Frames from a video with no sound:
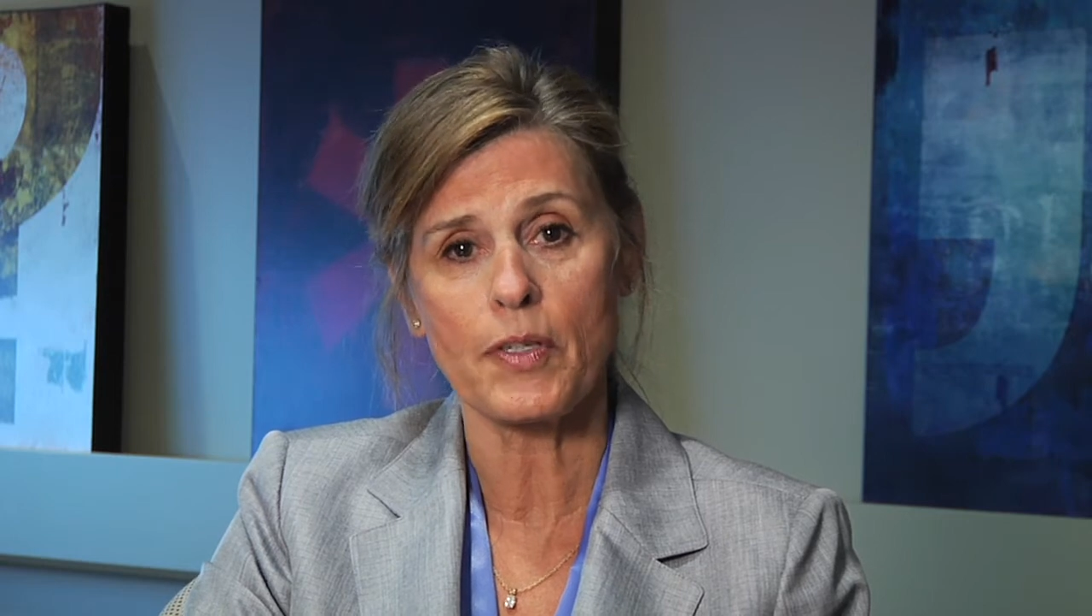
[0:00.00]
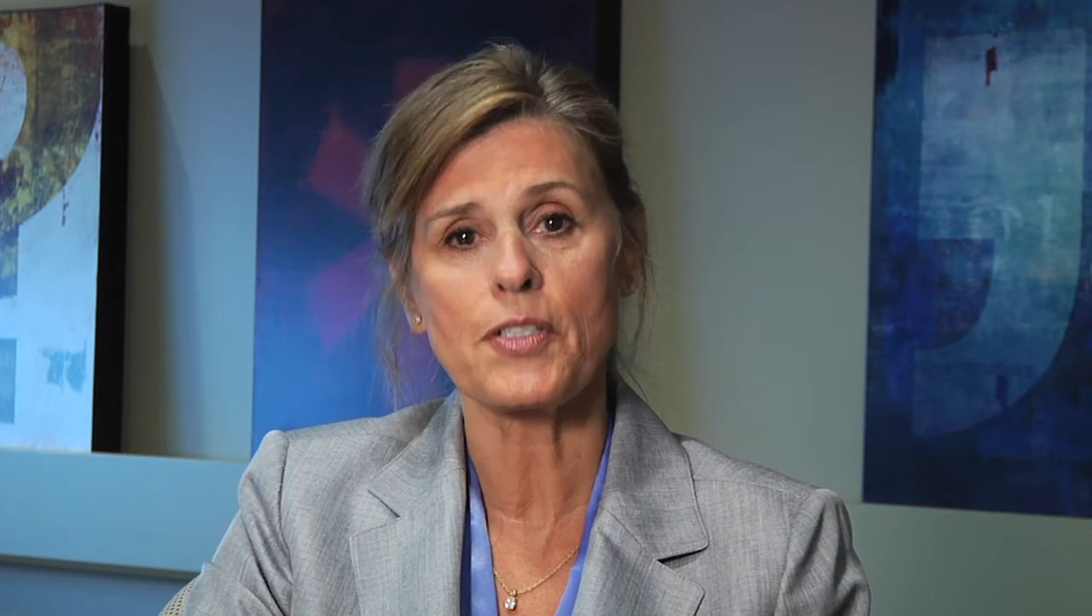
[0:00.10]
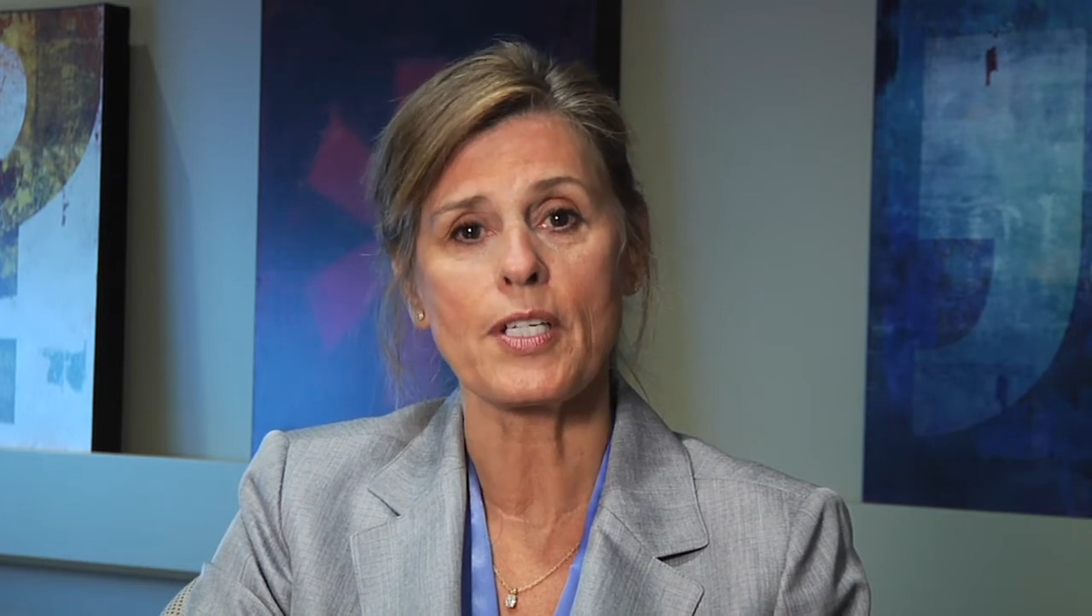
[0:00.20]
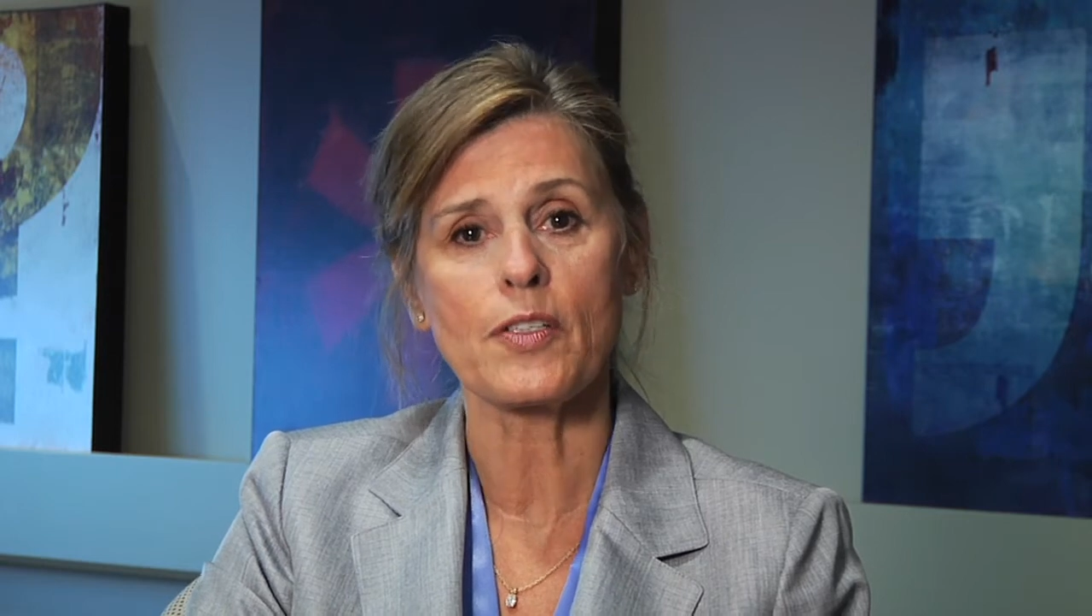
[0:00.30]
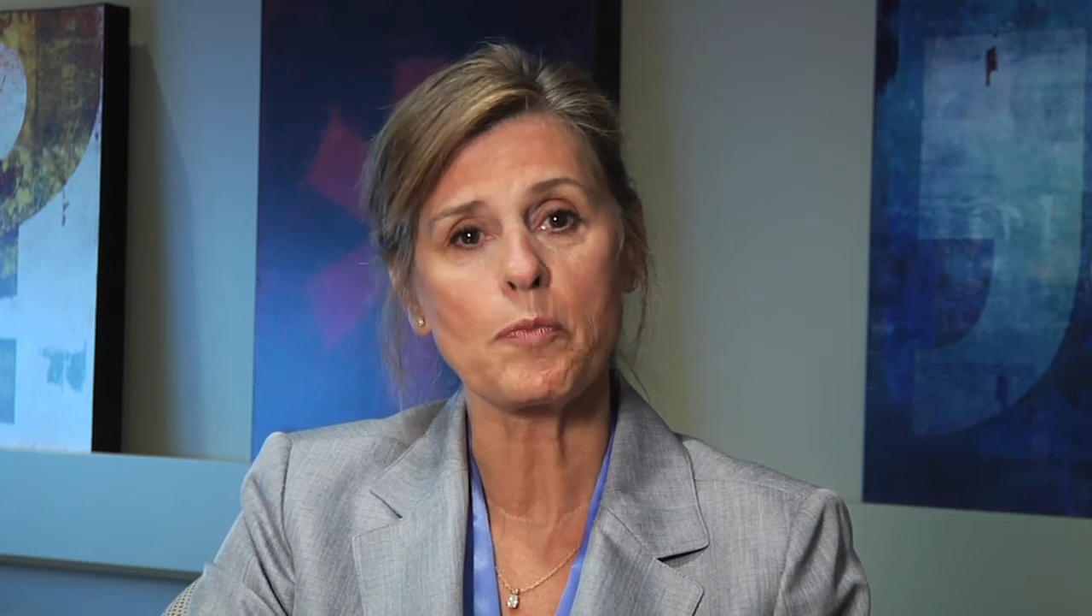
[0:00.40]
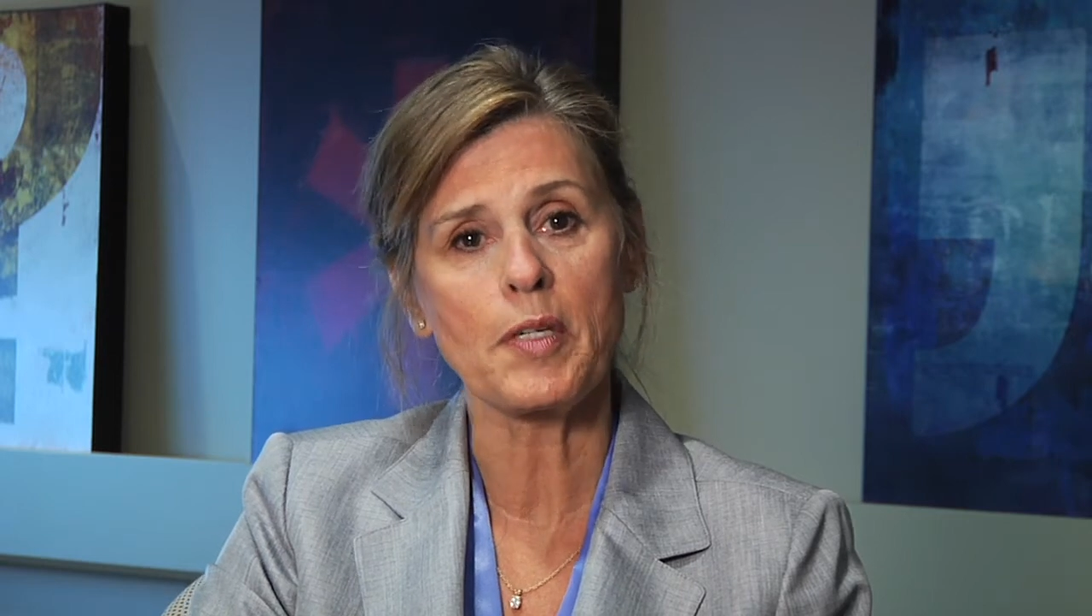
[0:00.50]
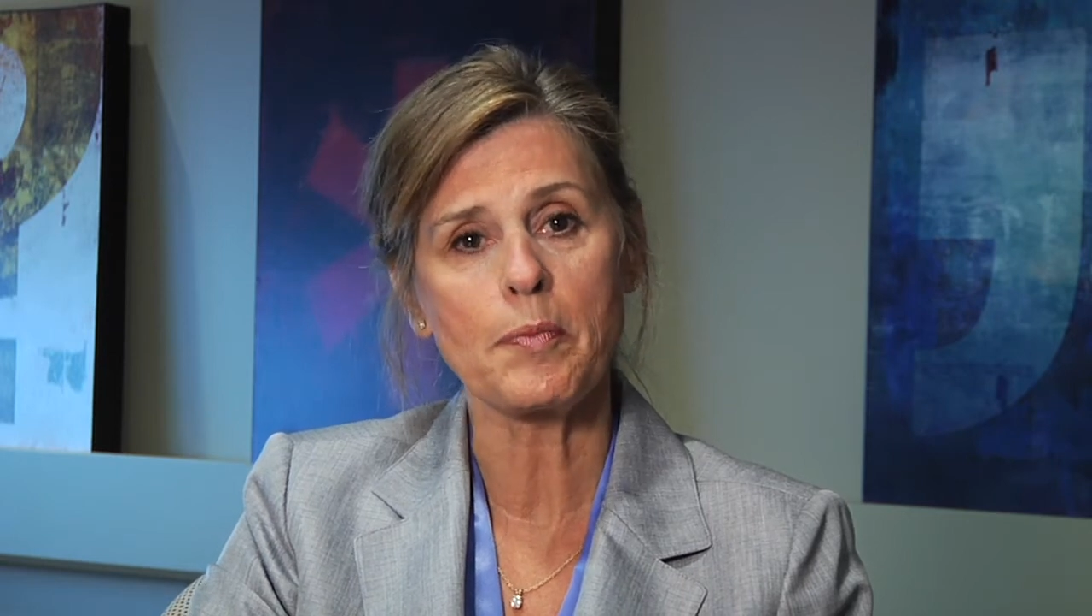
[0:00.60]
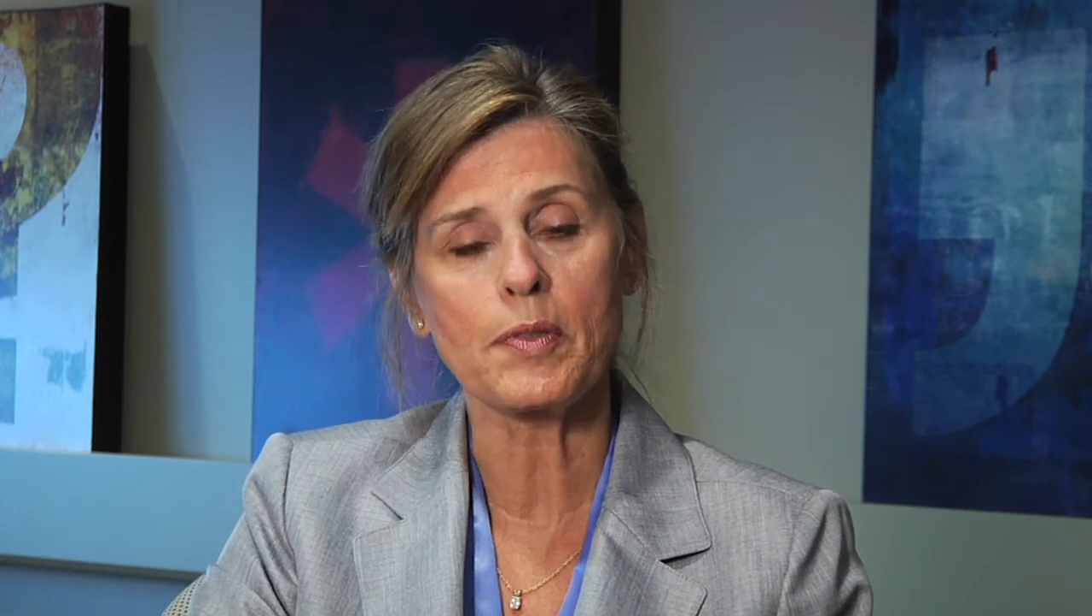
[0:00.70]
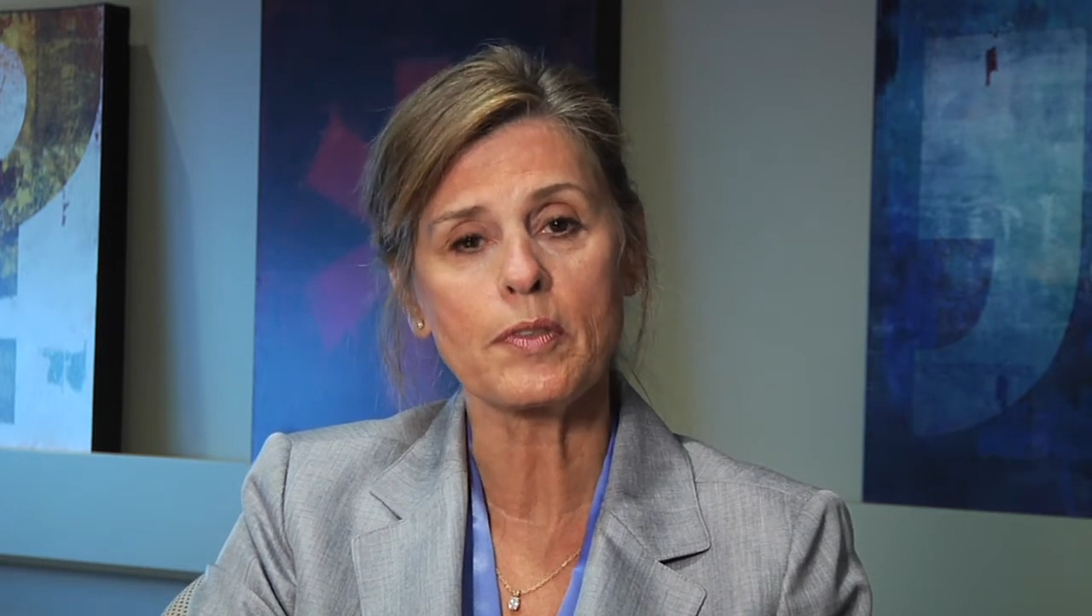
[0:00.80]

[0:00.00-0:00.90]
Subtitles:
our salespeople